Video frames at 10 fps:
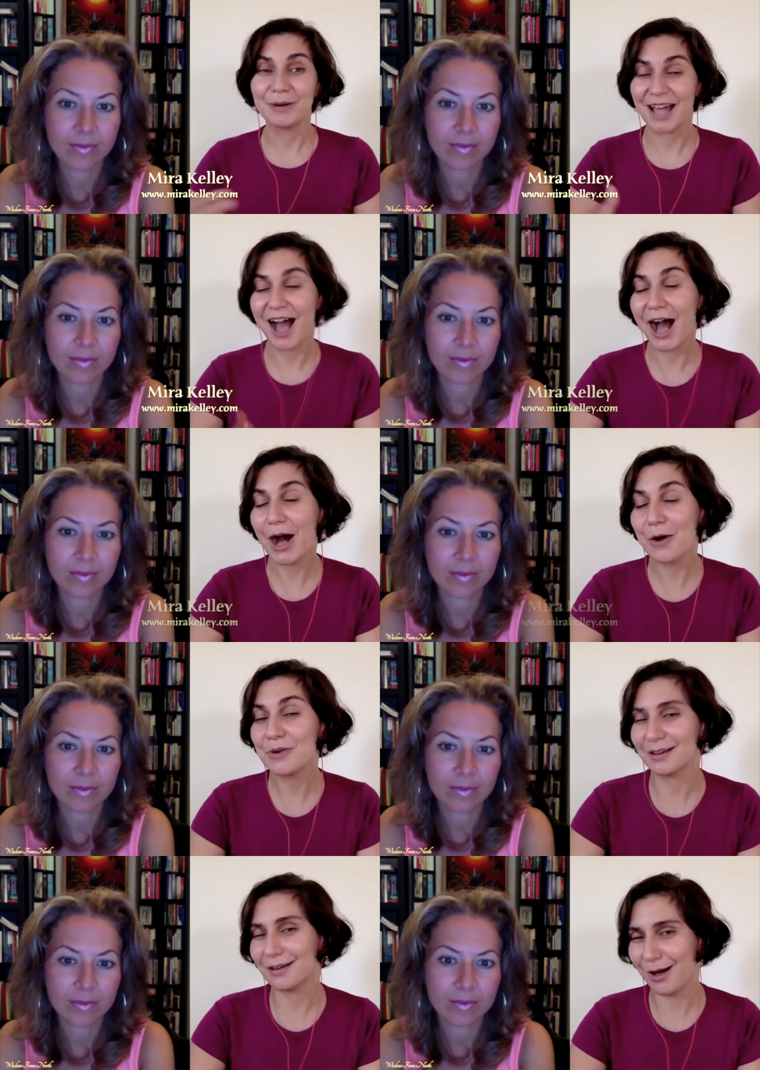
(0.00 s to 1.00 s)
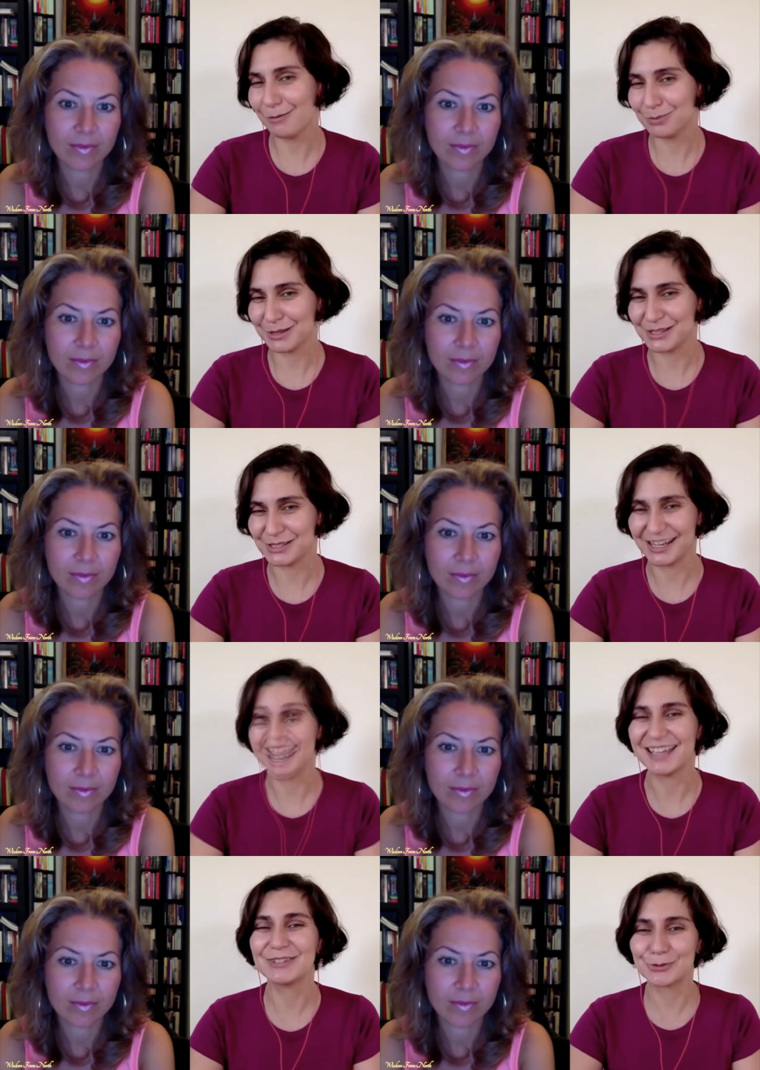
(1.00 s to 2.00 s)
Speaker 1: But how we accomplish
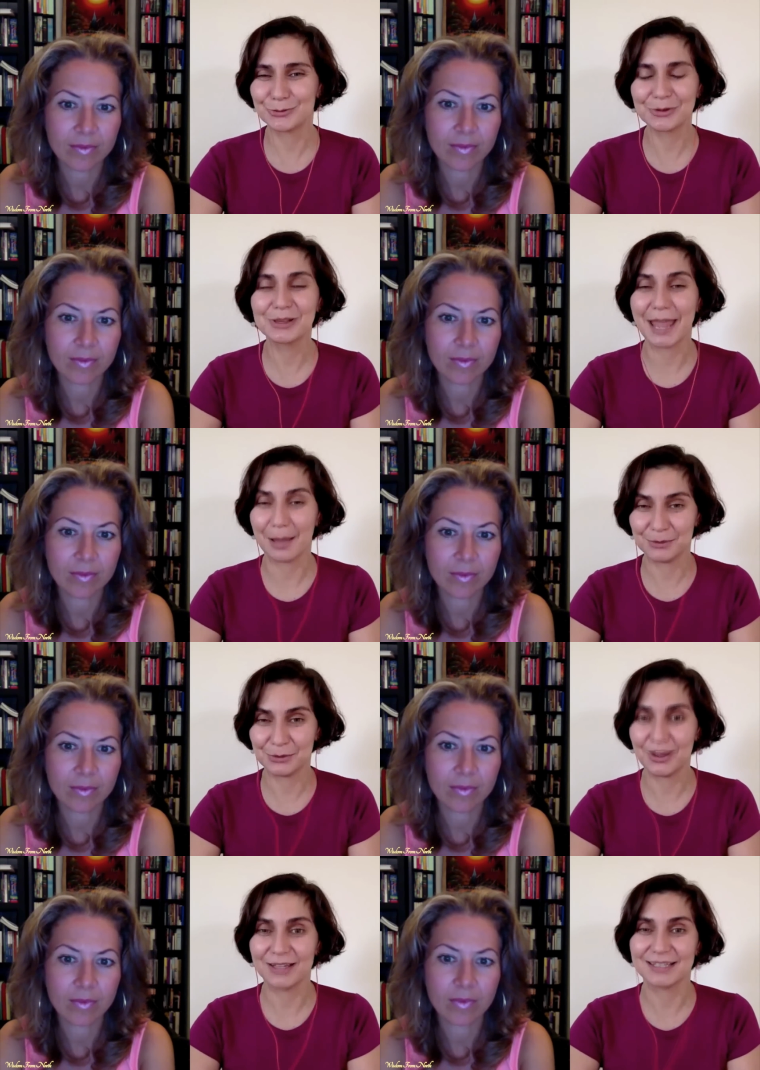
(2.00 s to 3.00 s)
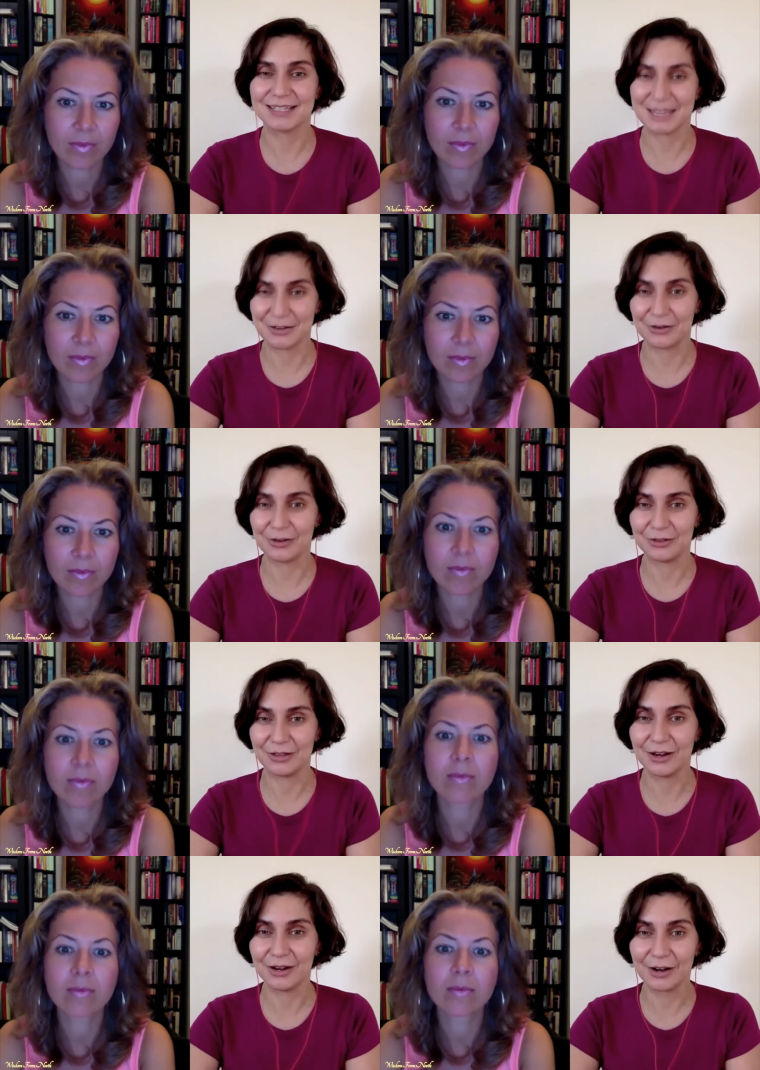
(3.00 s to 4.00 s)
it is truly up to us here on
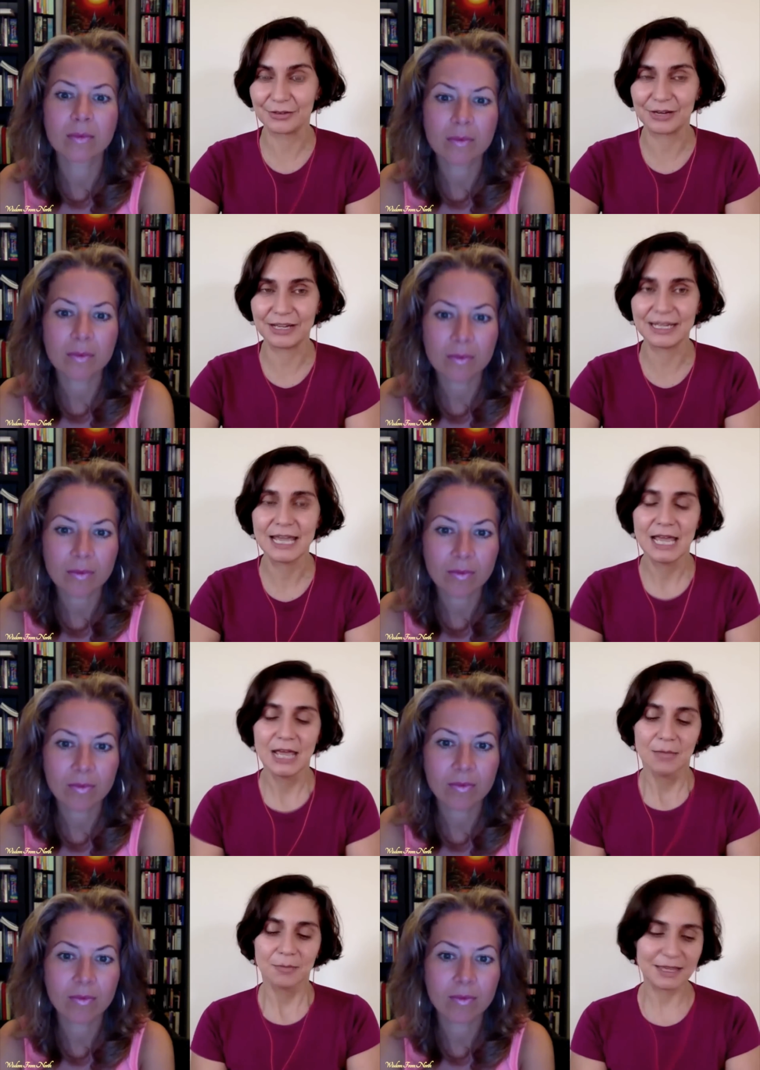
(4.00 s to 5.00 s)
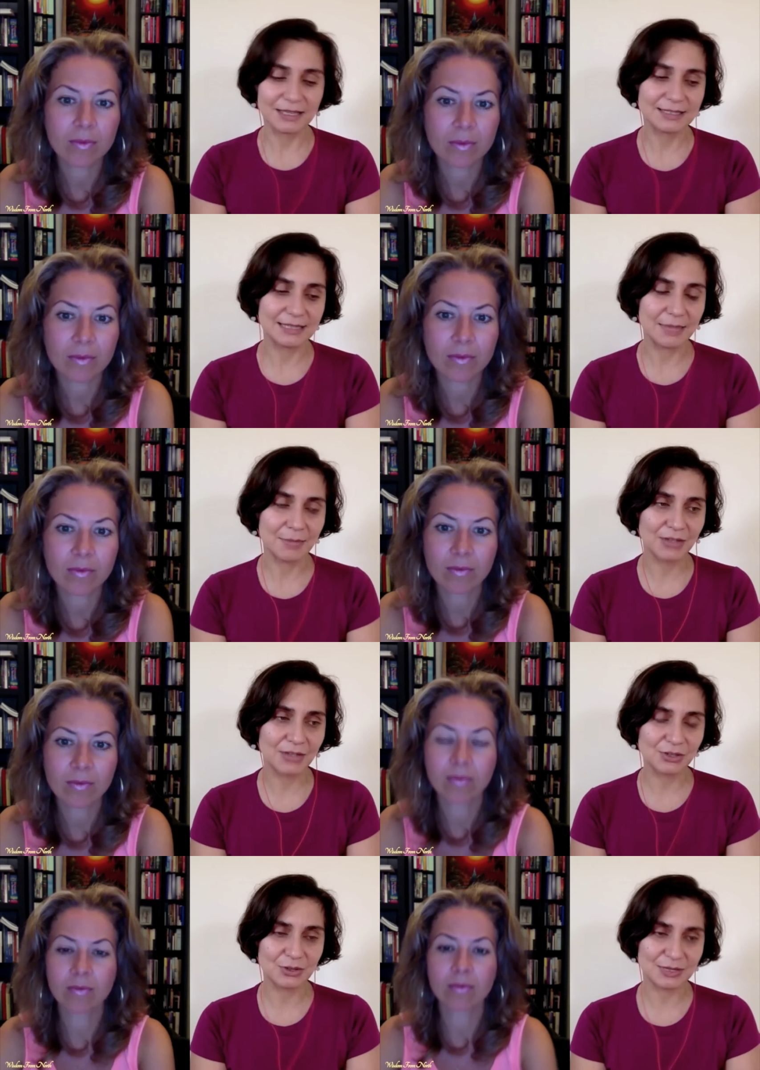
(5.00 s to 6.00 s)
Earth, right? Because
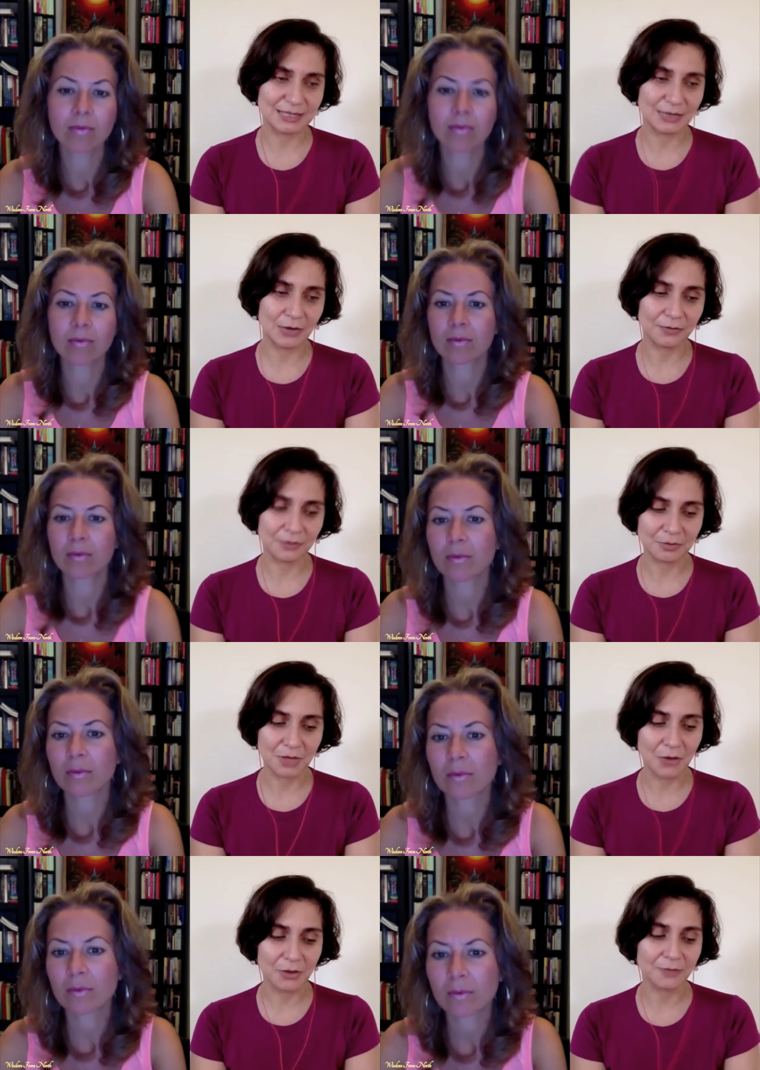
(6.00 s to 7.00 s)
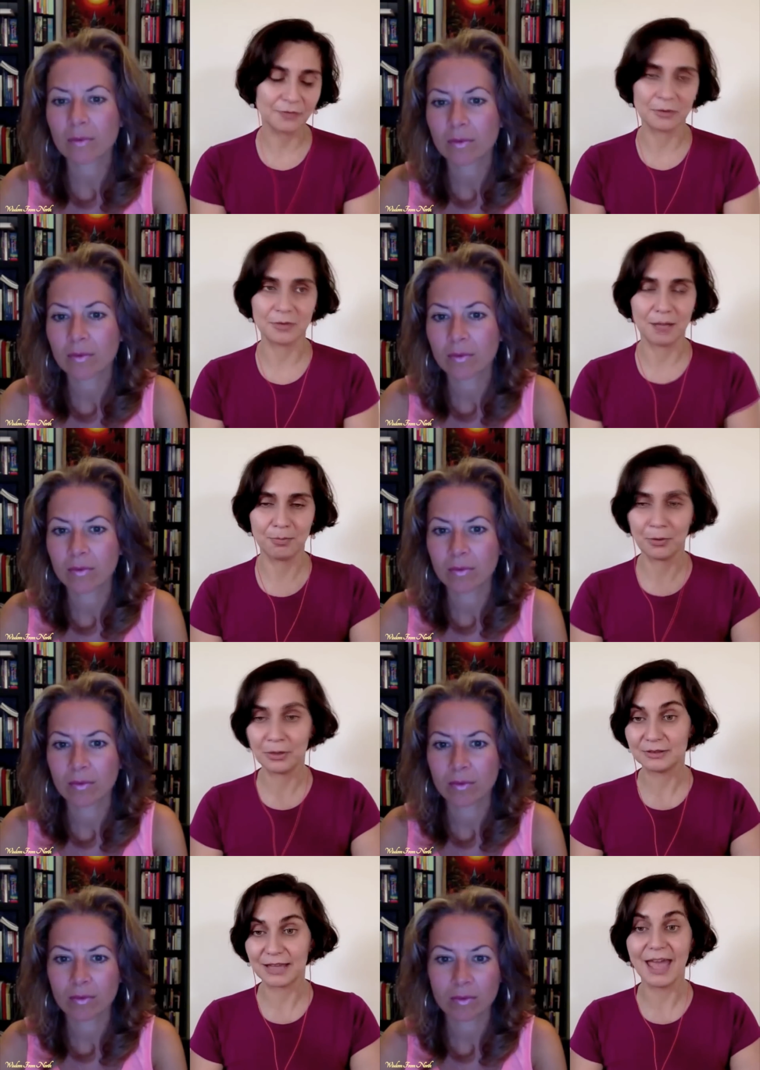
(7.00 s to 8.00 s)
imagine yourself from going from a
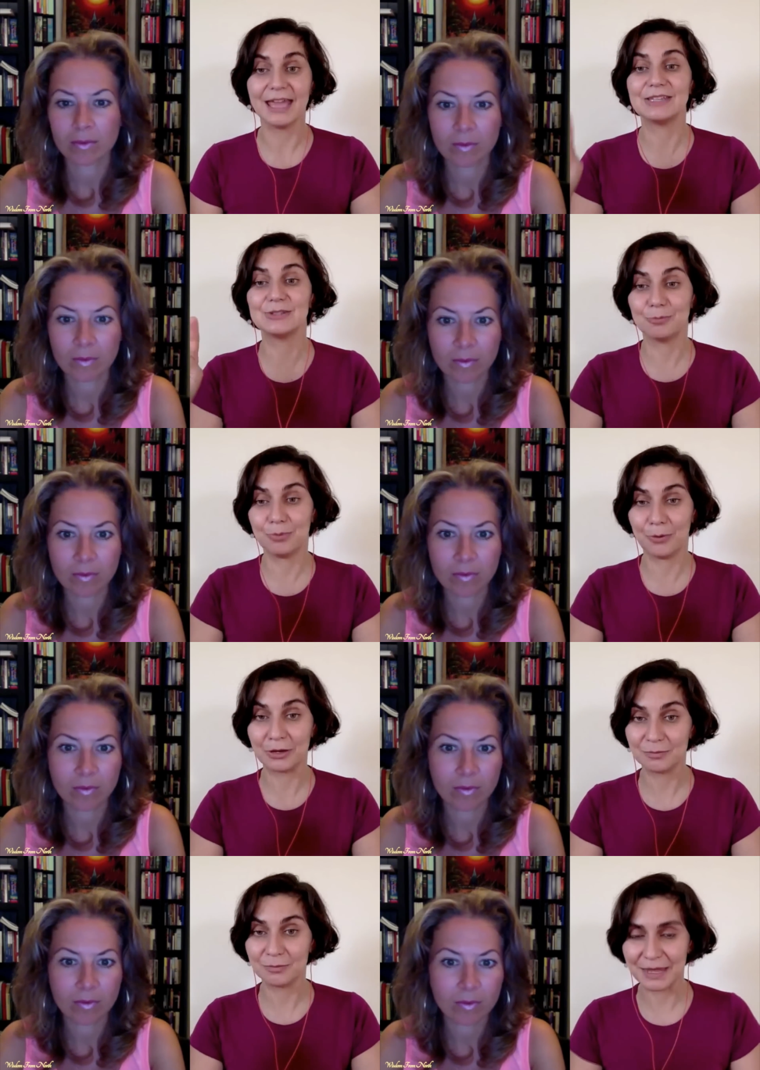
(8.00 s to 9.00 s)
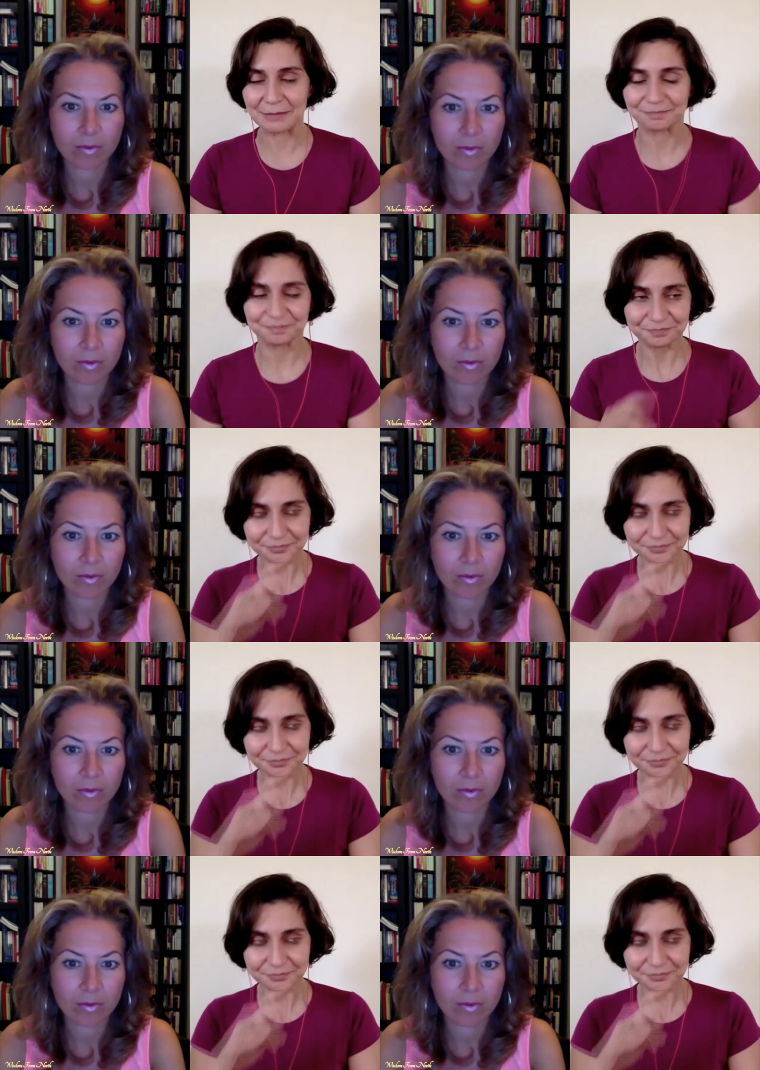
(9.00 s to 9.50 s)
point A to point B.